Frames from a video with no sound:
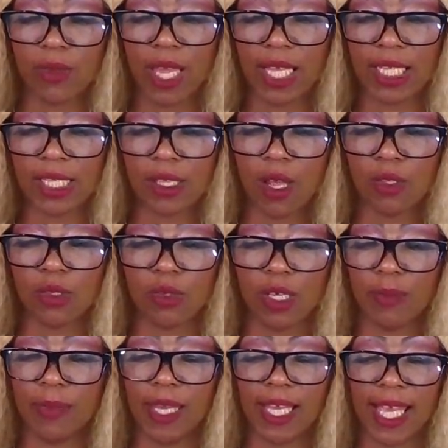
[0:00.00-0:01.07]
Okay, this also
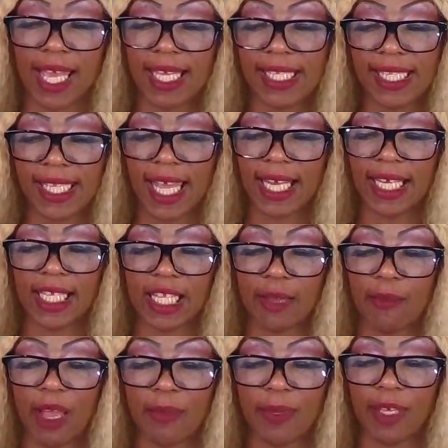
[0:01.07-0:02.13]
could be a Cancerian
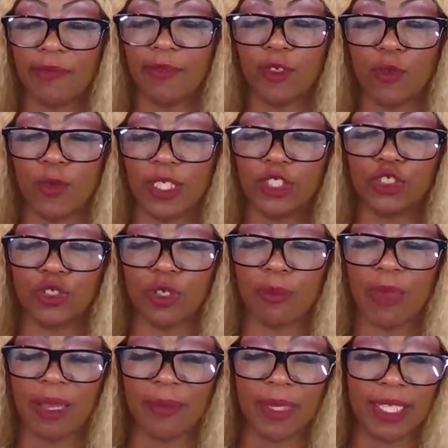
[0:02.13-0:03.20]
that might be influential. It
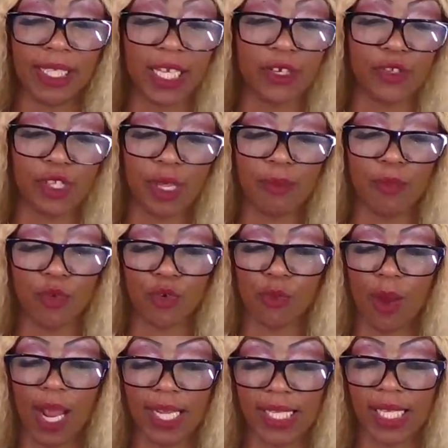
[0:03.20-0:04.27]
might be in their sun moon
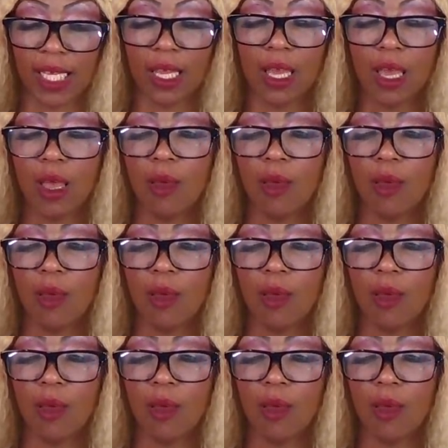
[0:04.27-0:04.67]
rising.